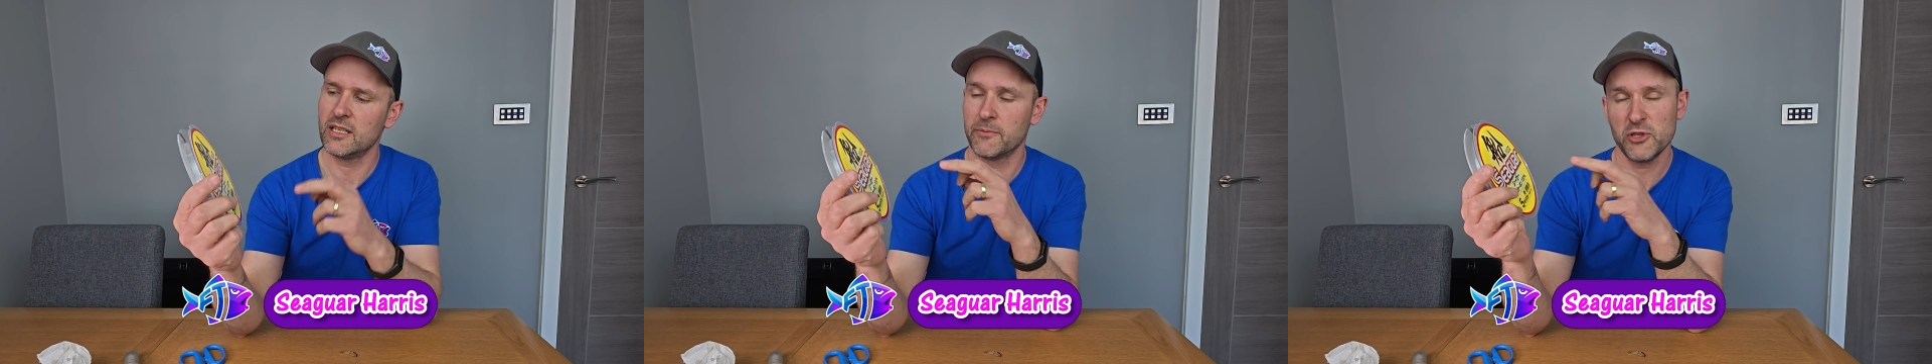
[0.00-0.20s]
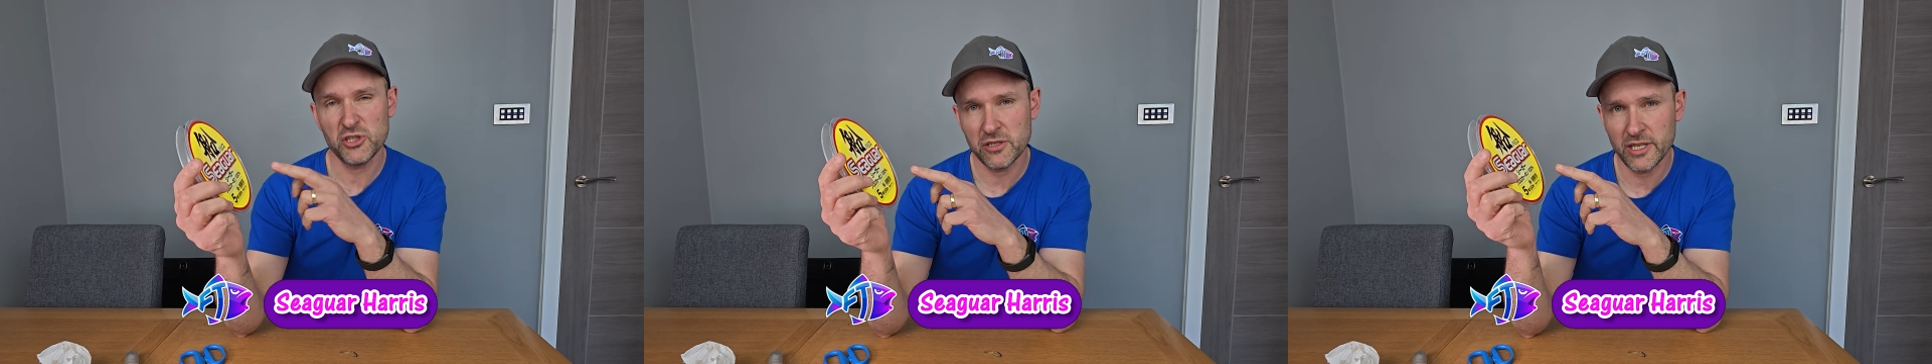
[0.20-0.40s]

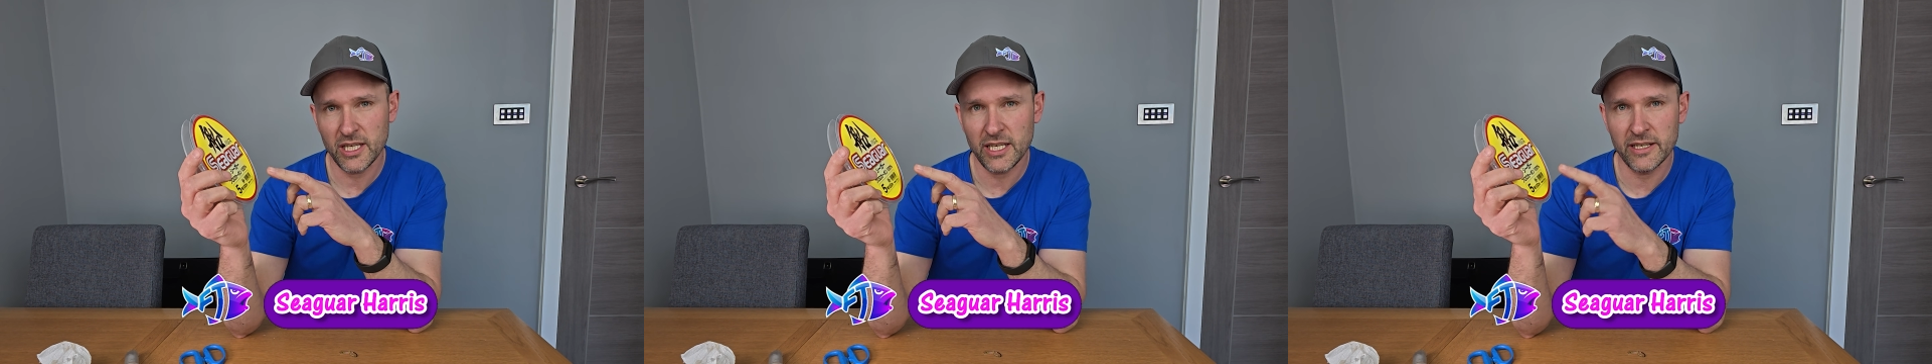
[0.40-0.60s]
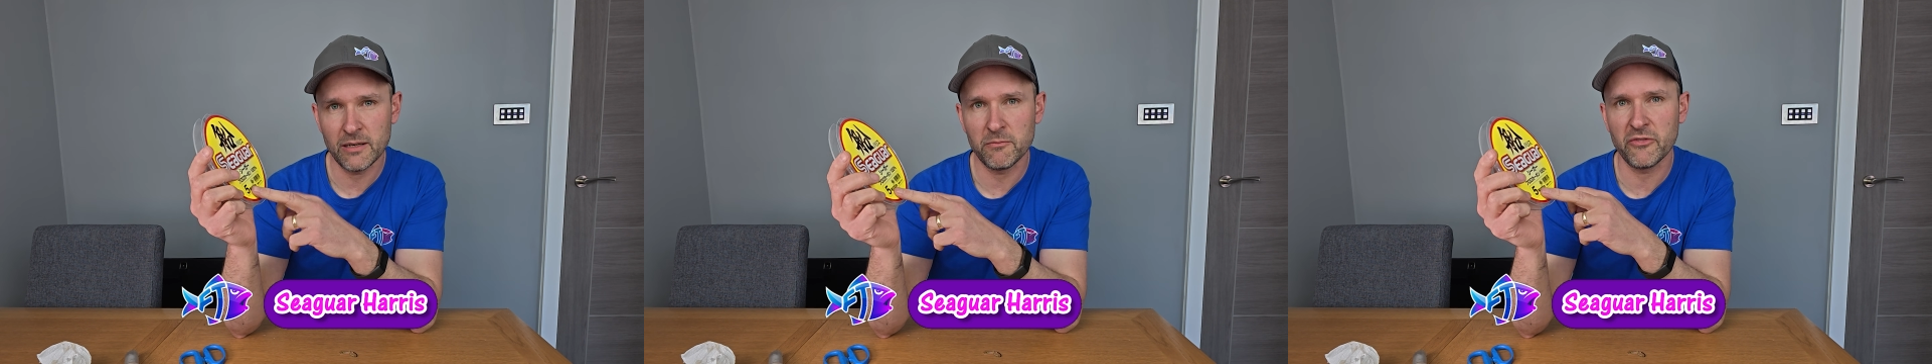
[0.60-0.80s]
I'm using
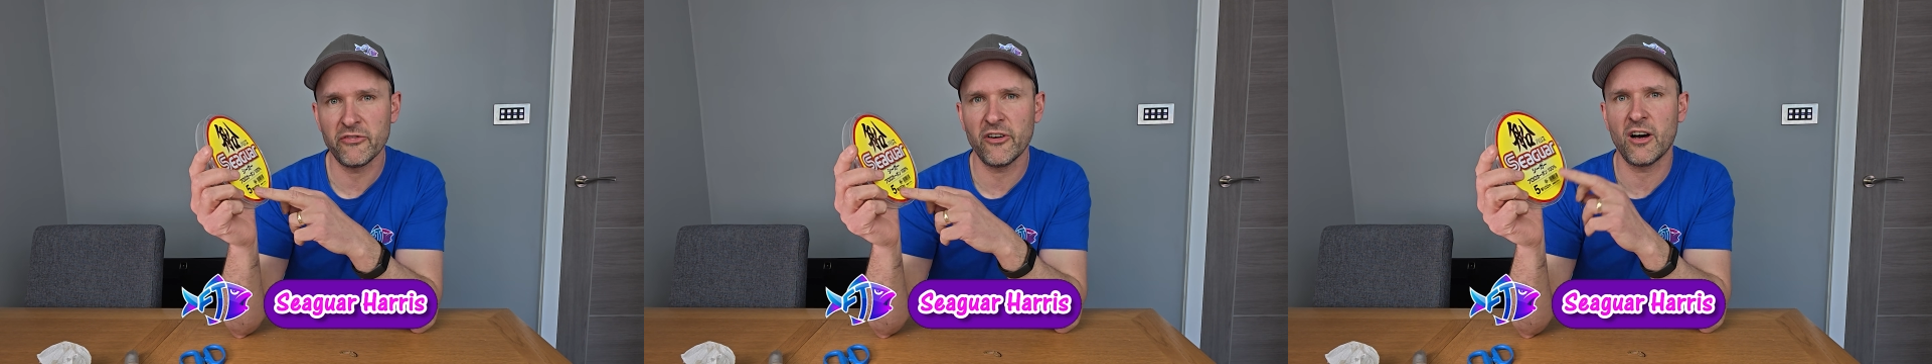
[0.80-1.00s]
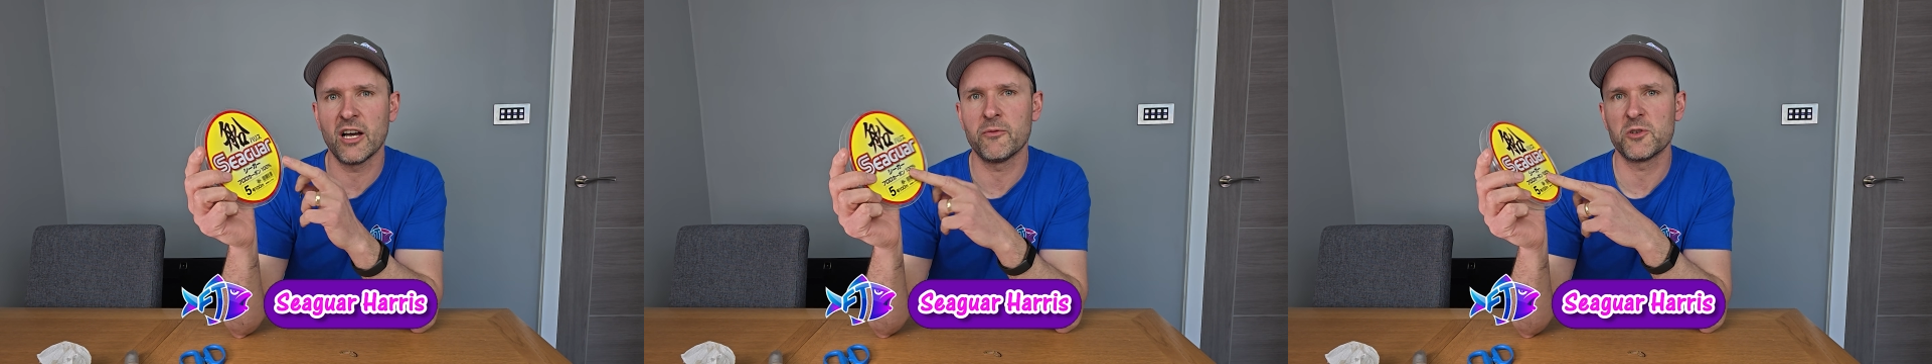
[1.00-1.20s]
the number
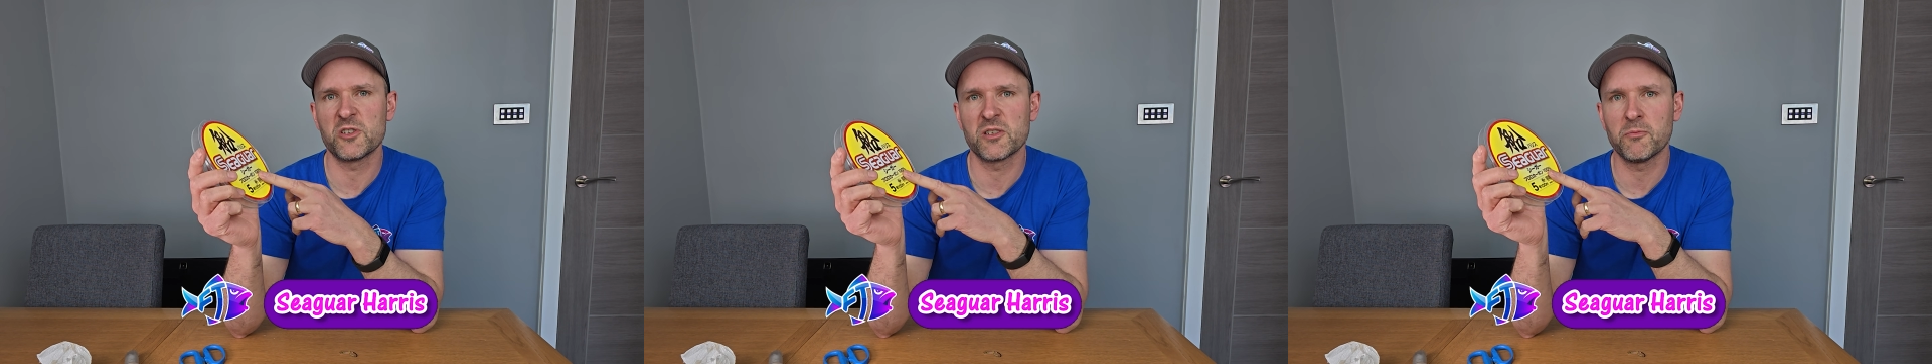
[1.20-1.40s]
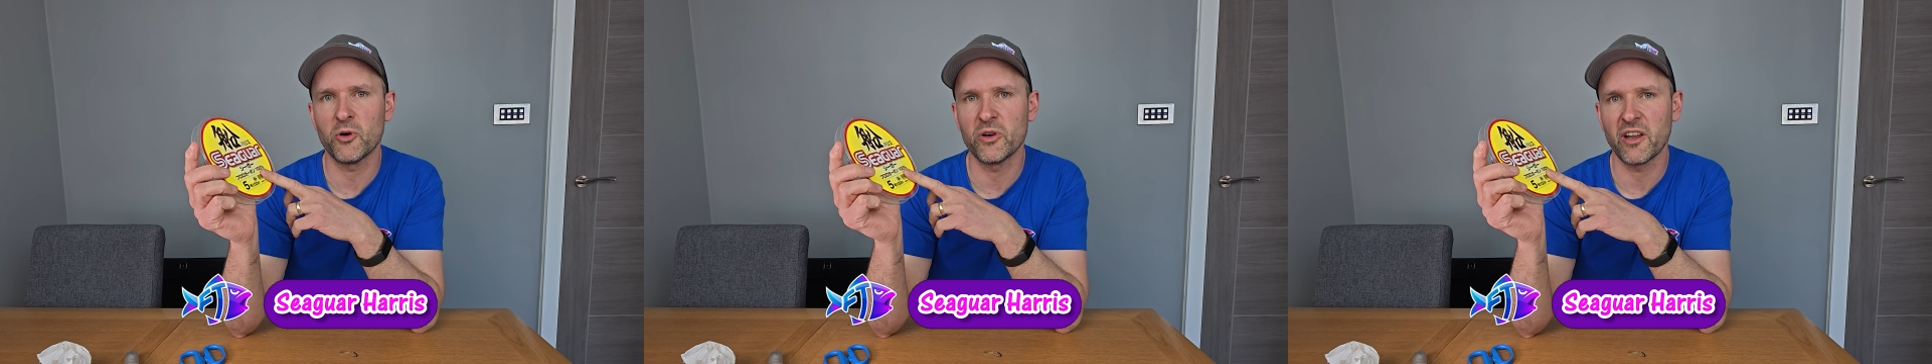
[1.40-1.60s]
5, which
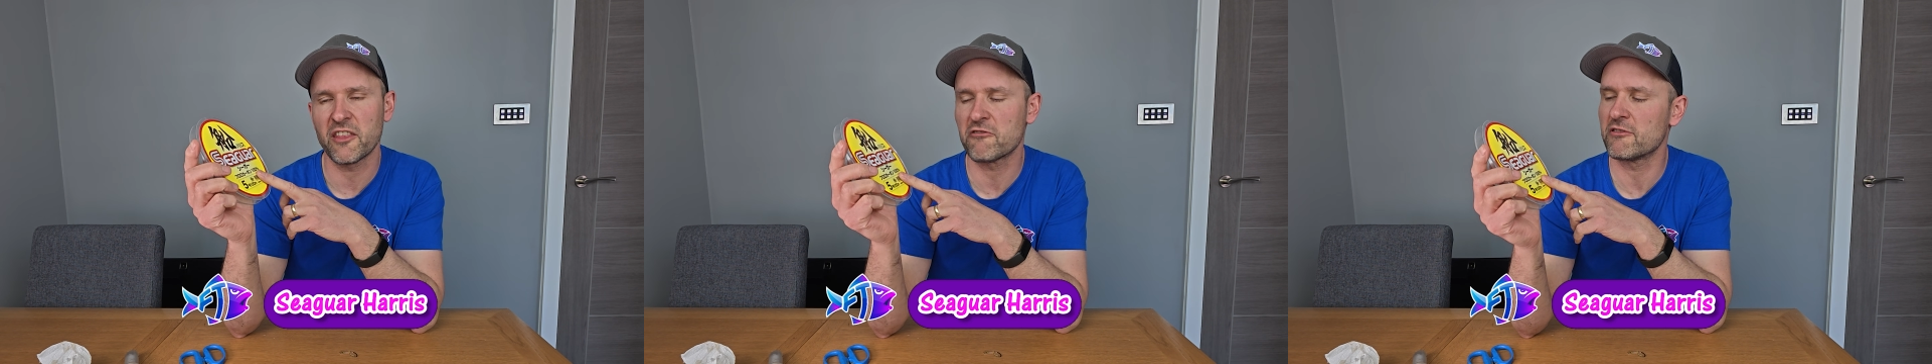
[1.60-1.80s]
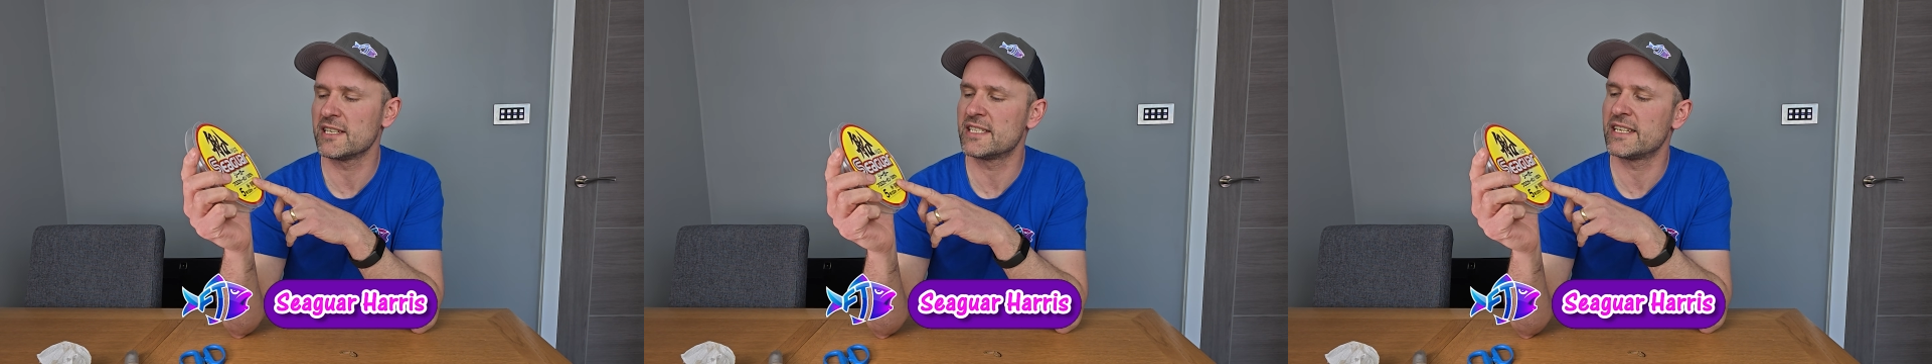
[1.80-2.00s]
is a
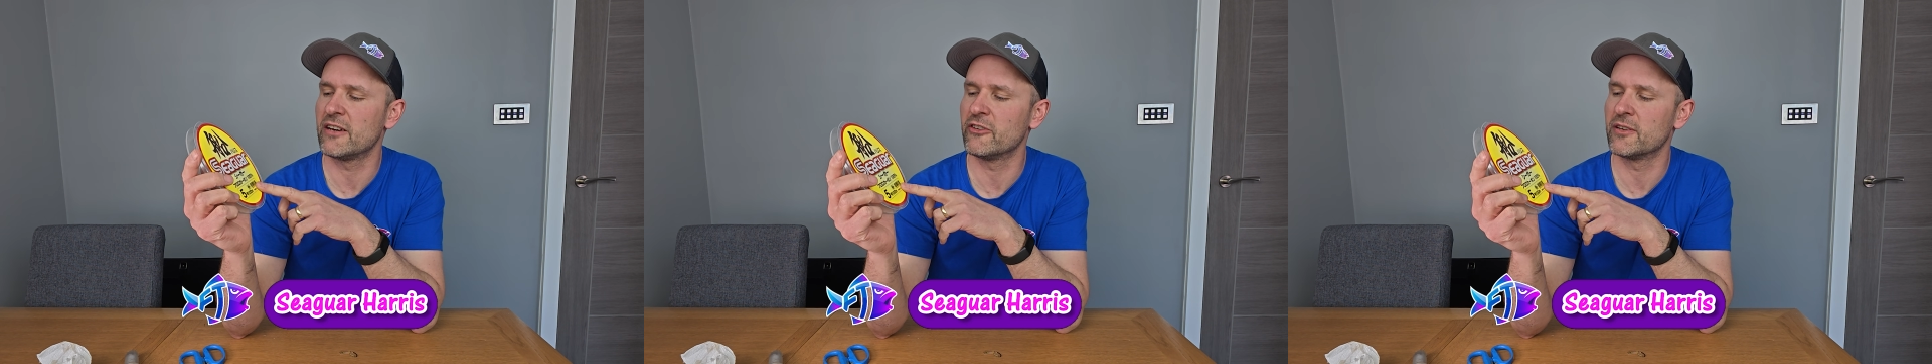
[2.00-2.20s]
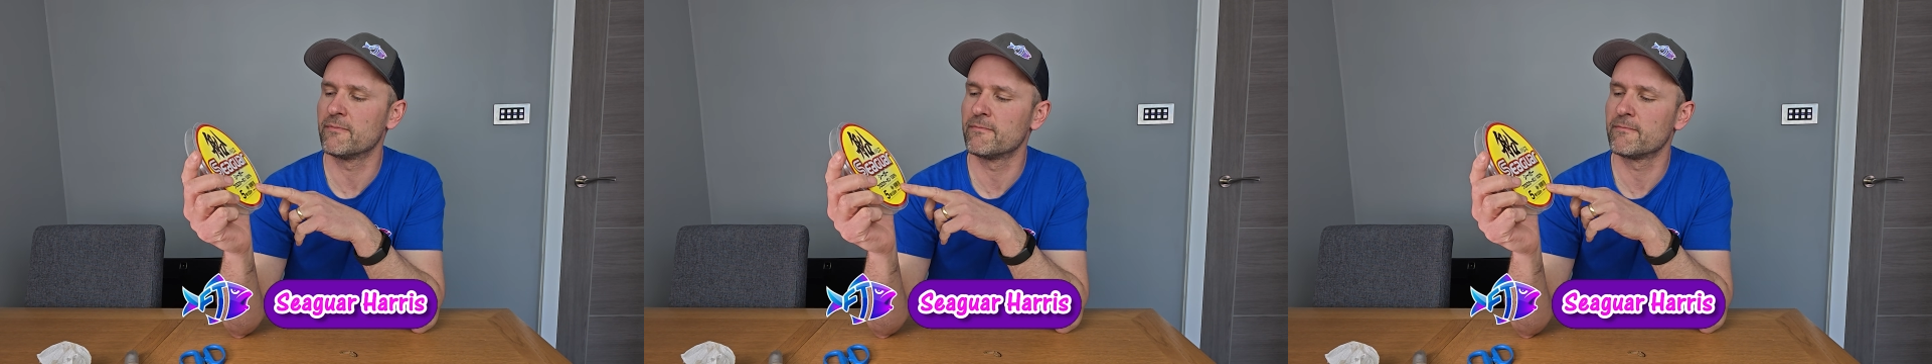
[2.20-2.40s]

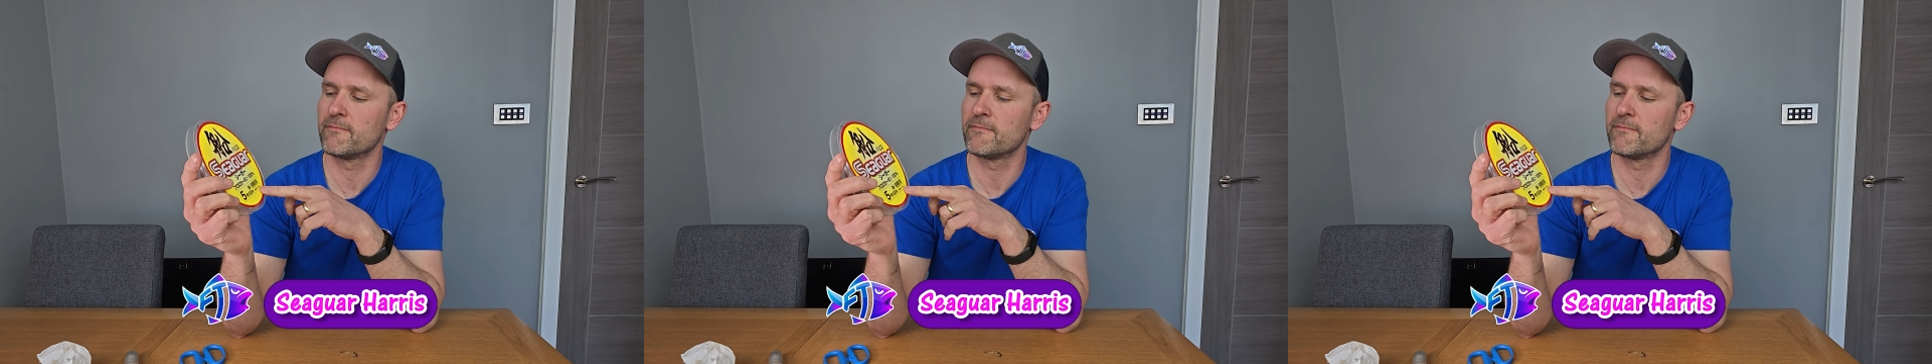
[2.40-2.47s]
0.37.